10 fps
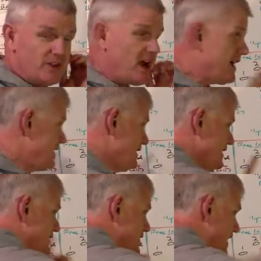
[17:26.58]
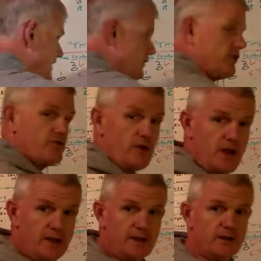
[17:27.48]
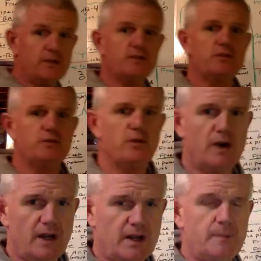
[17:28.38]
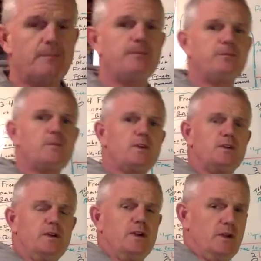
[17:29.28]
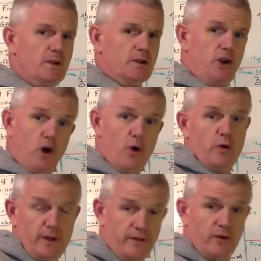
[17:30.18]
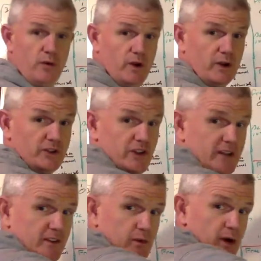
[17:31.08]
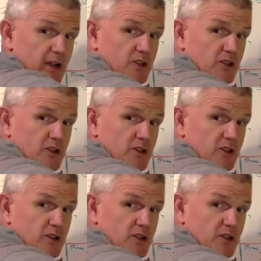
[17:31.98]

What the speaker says: not exactly drawn to code, if you will. It's not the right